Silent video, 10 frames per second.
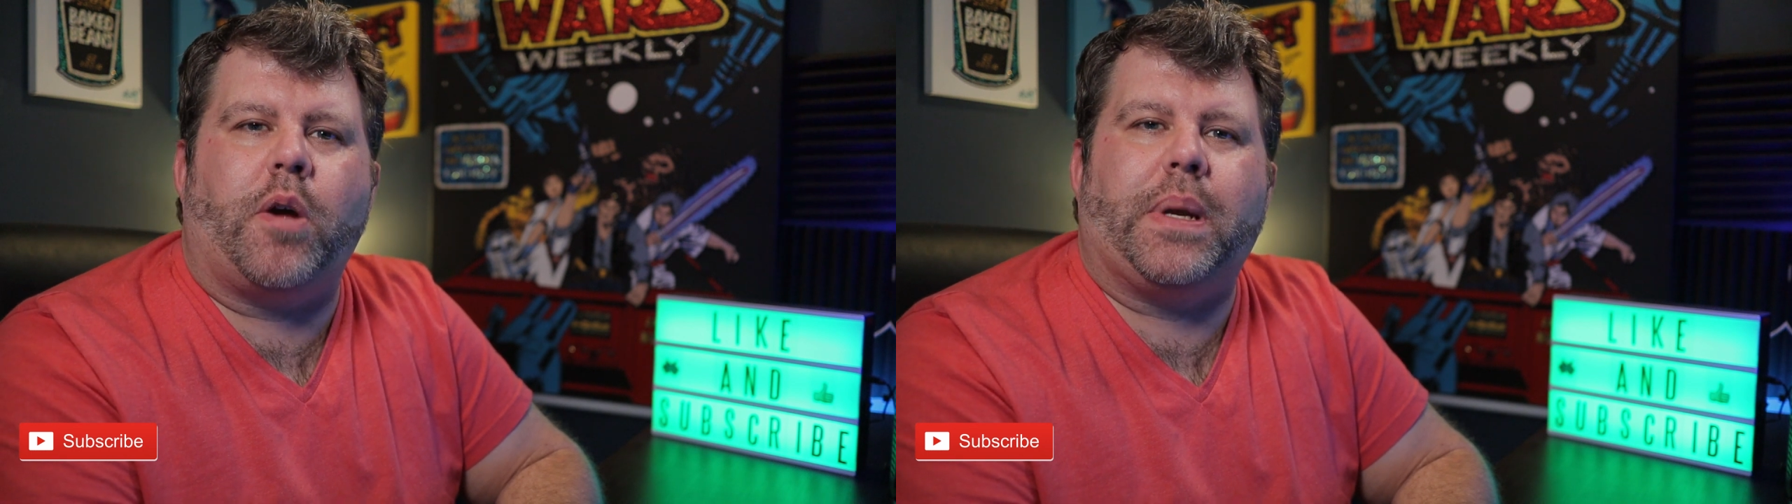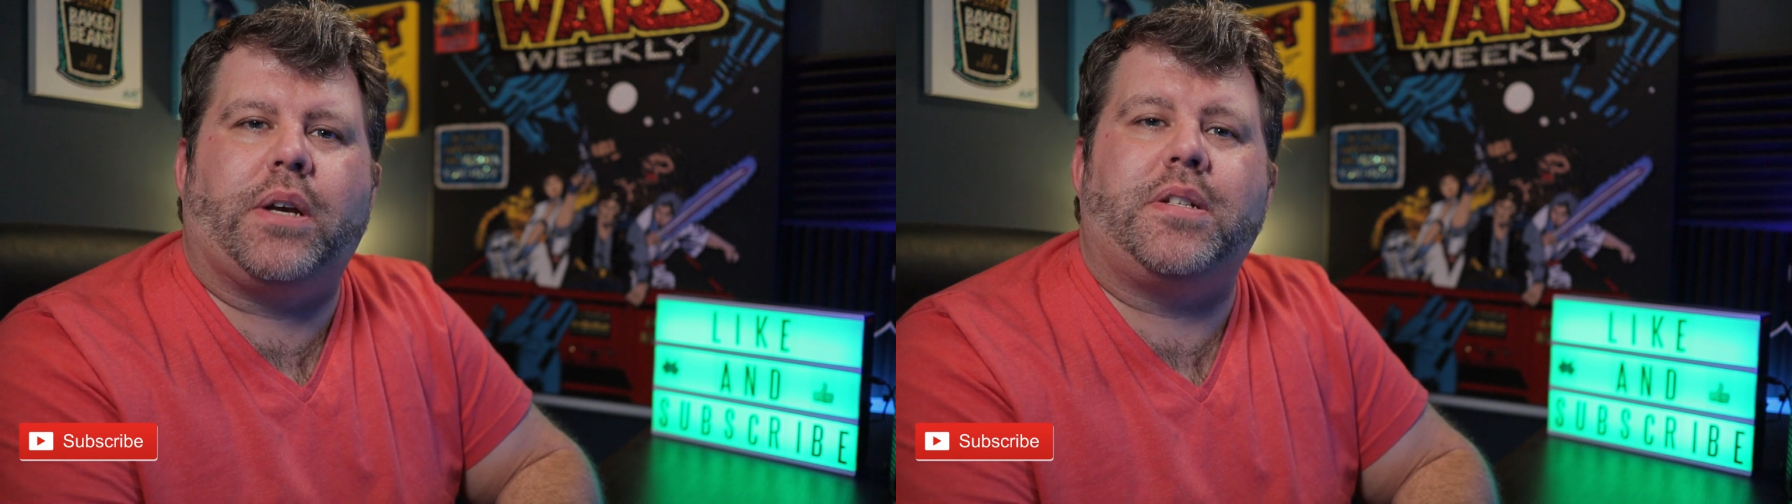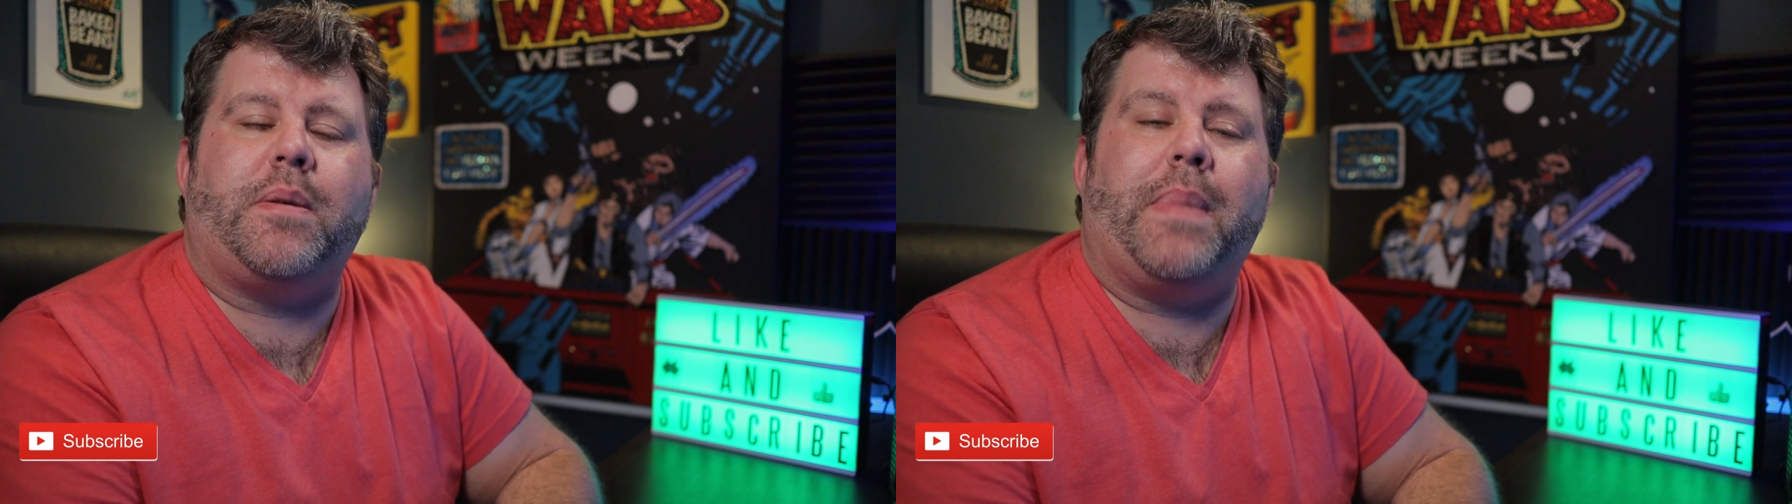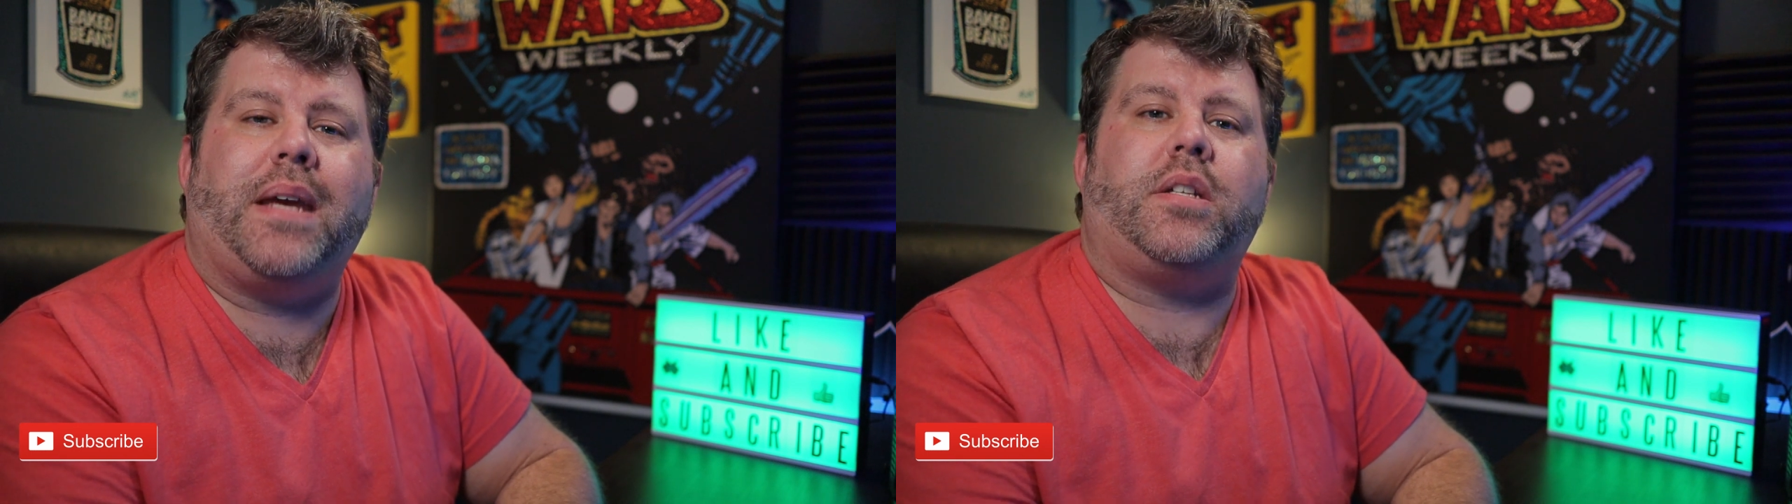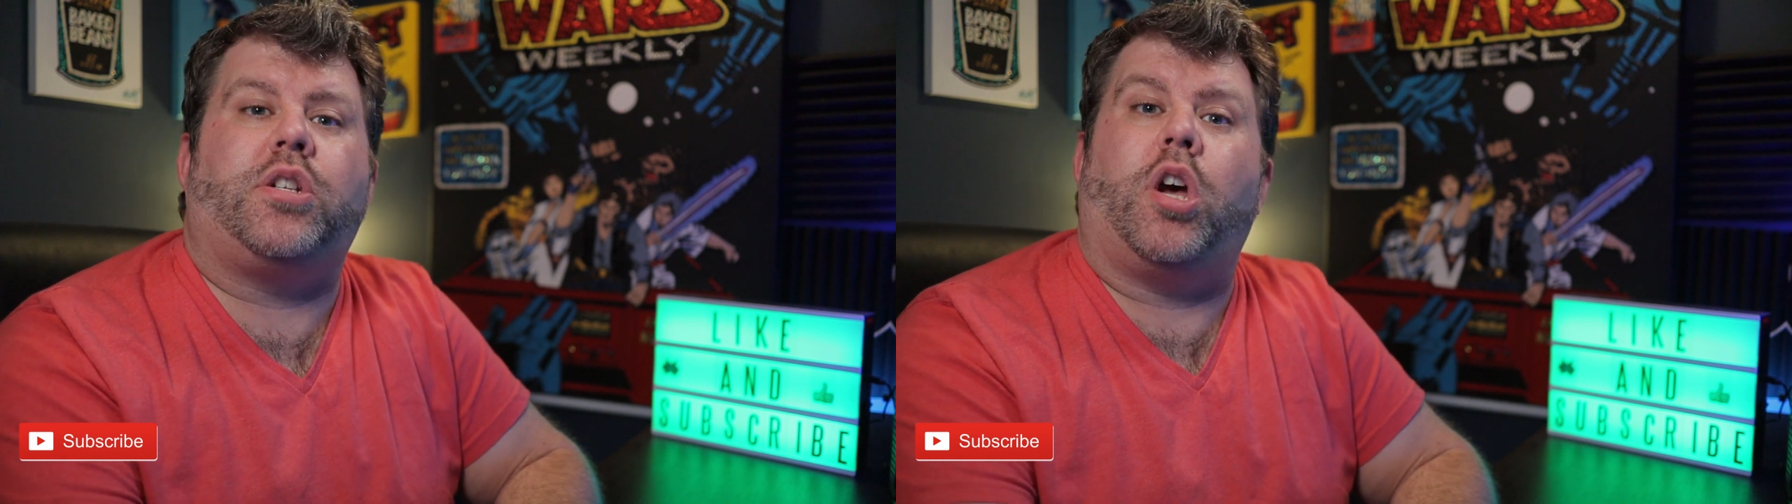because it
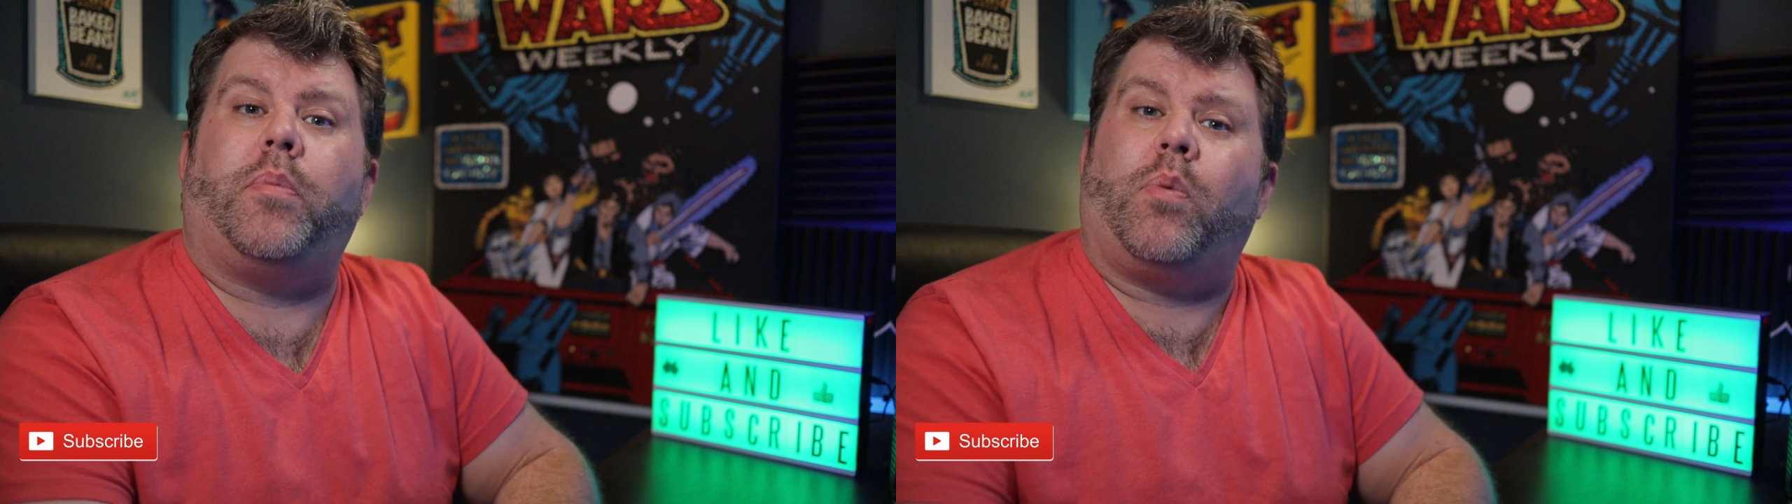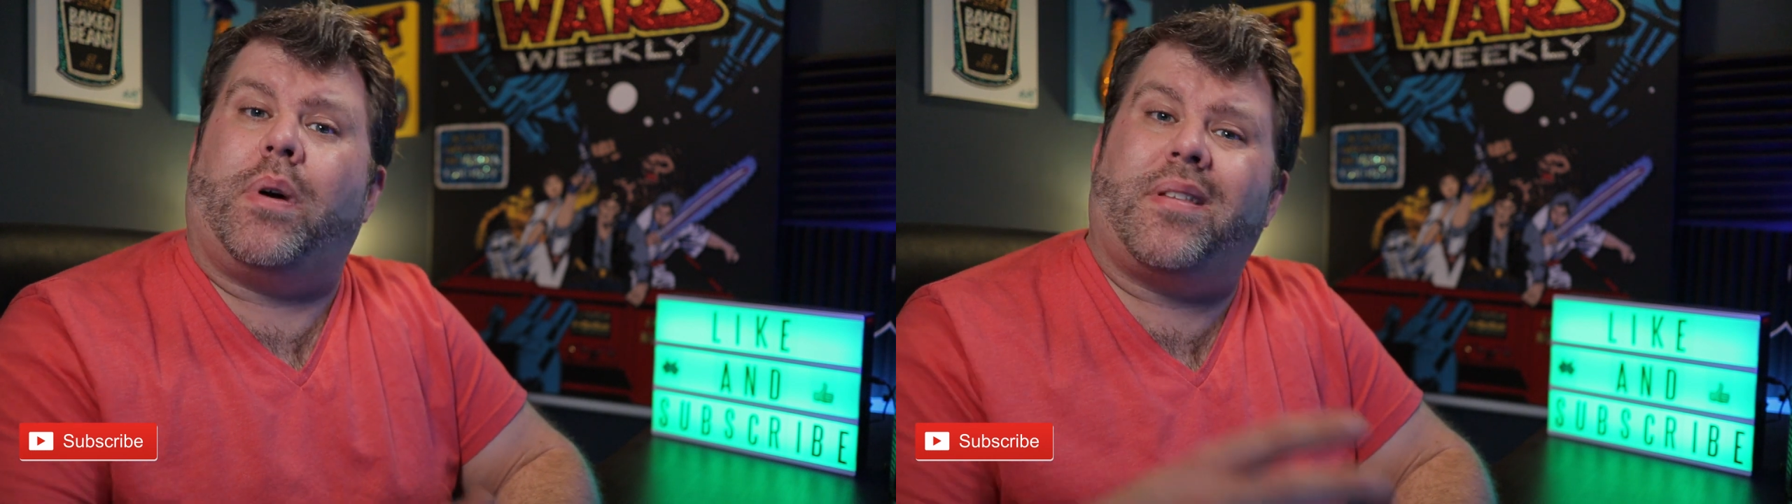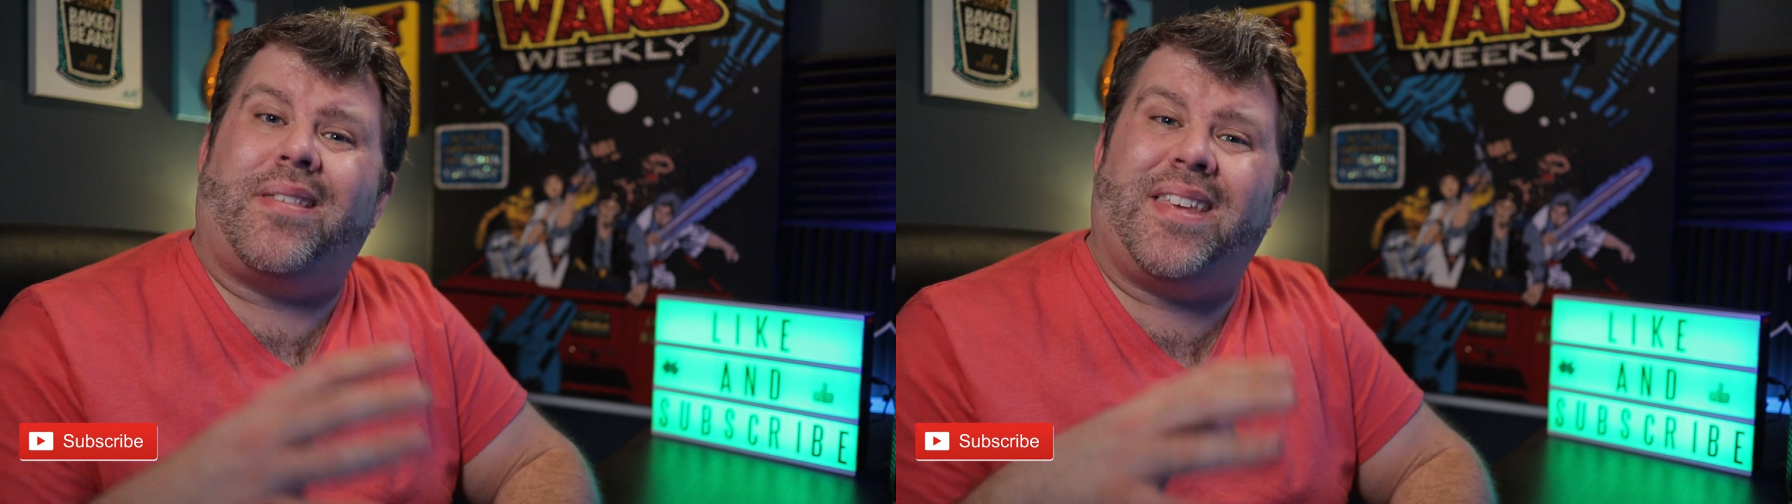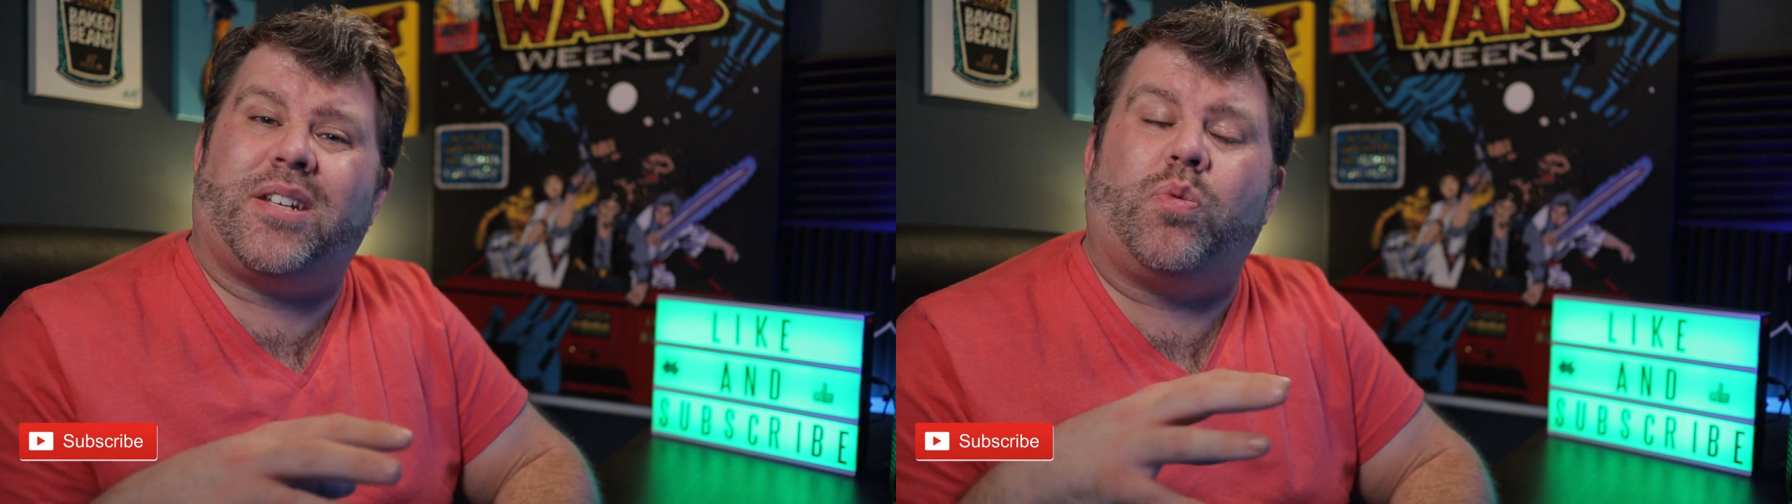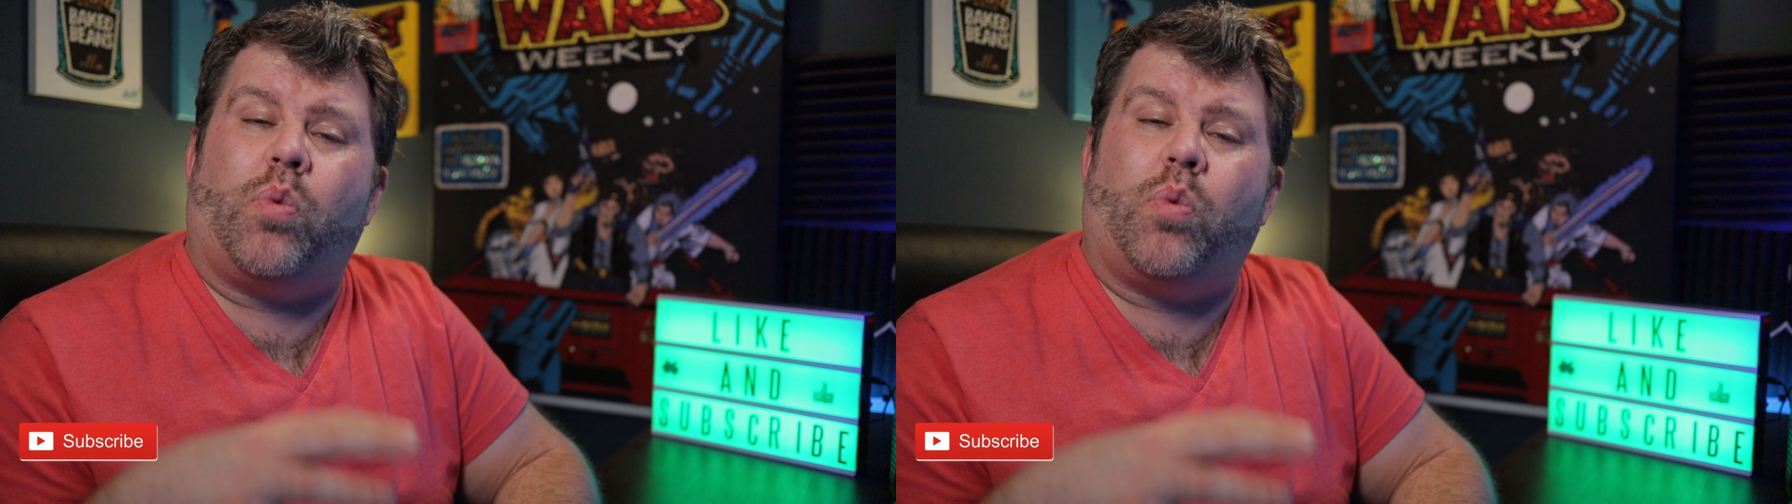may determine whether this